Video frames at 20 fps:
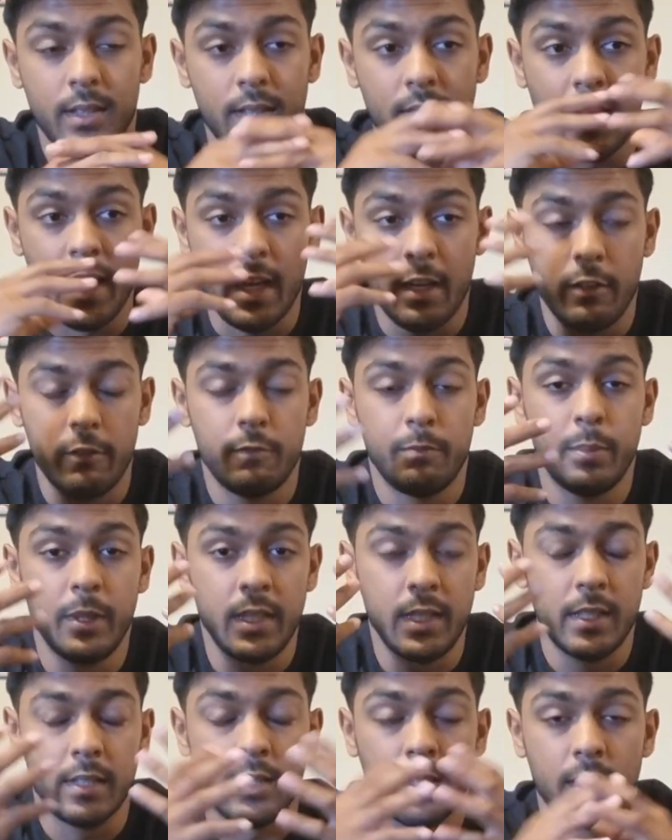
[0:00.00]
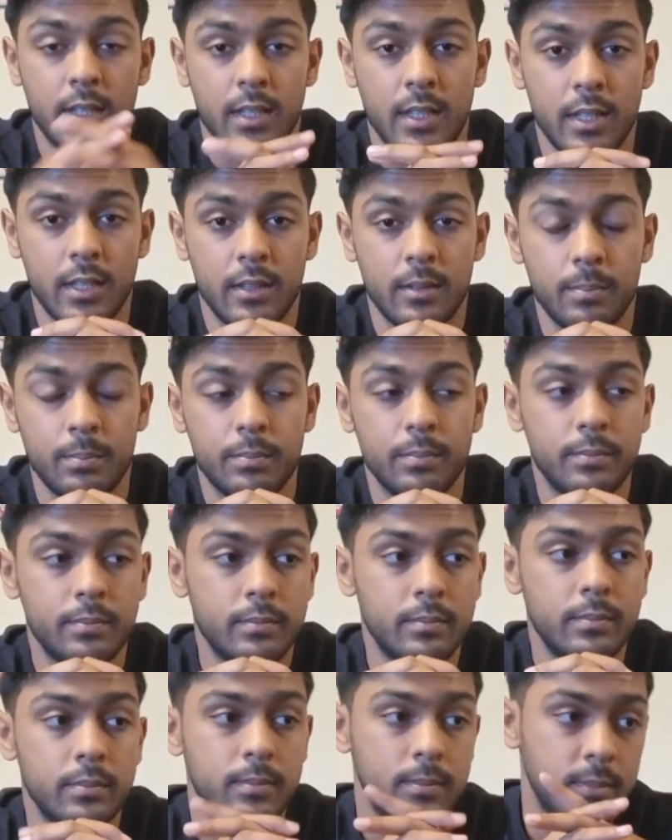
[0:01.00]
they have been
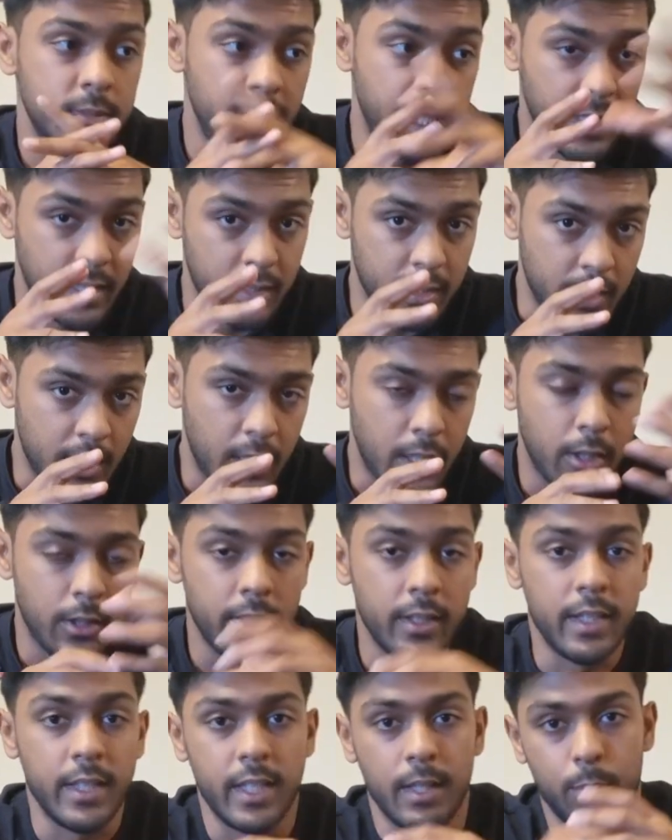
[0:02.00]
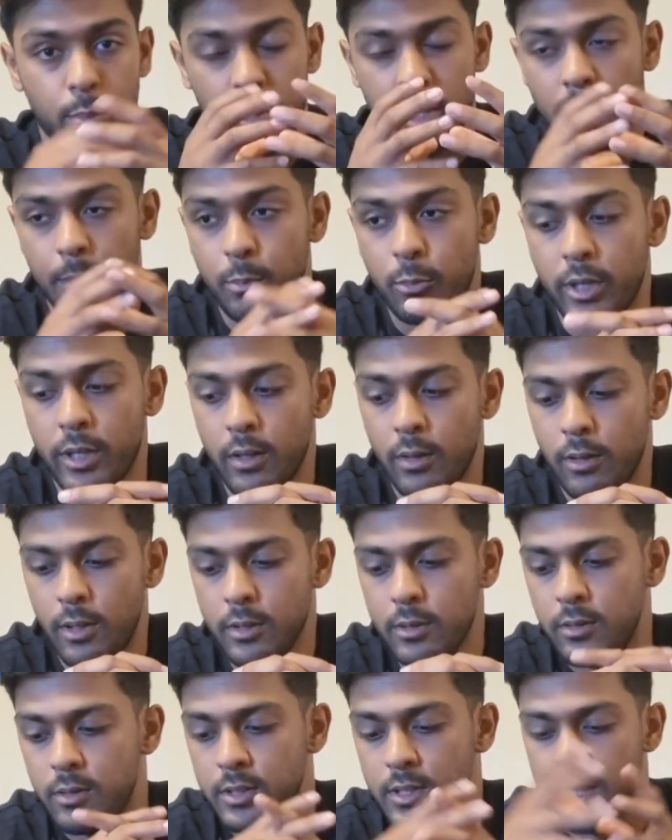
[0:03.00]
taken down and they get put up quite a
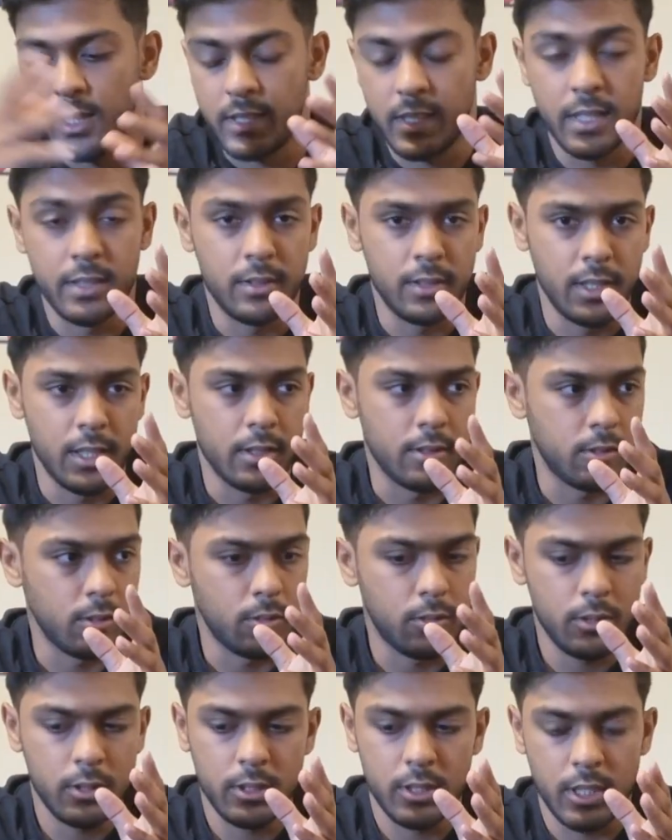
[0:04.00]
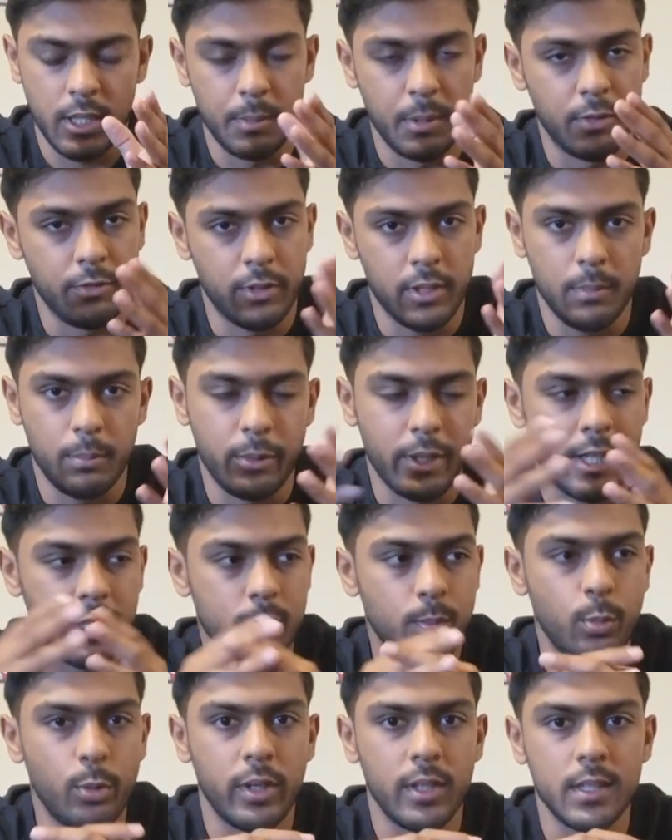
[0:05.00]
lot because they tend to get sold. I mean, for the
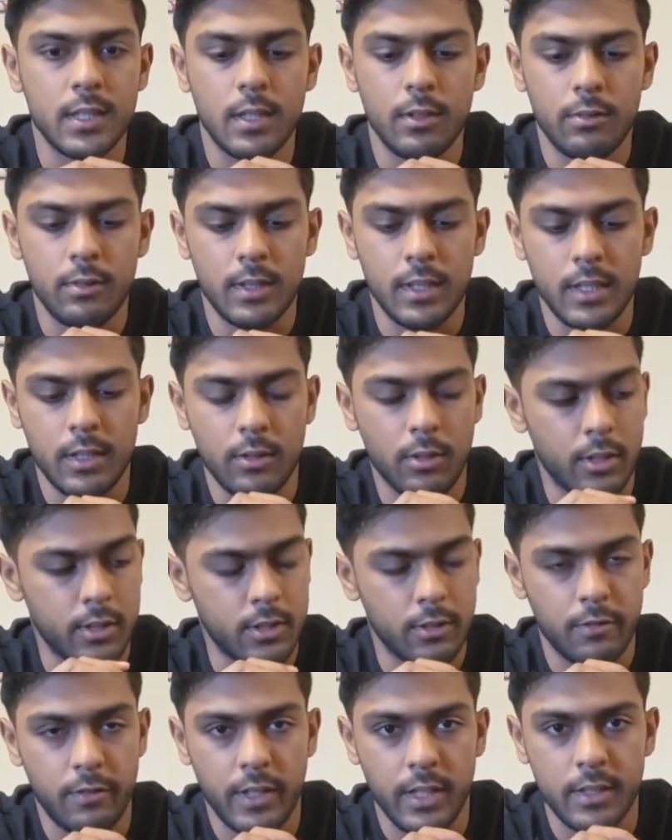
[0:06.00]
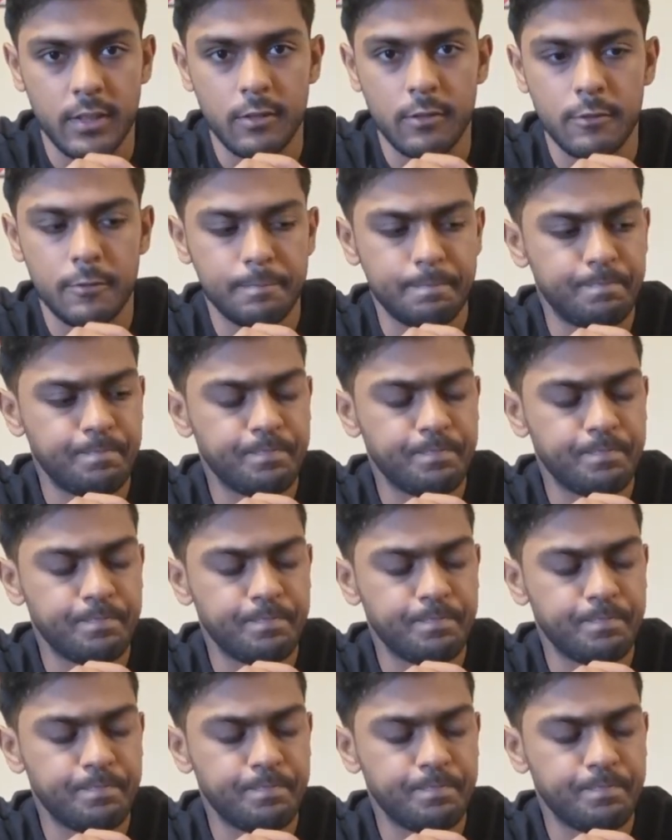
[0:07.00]
price point, they're really cost effective.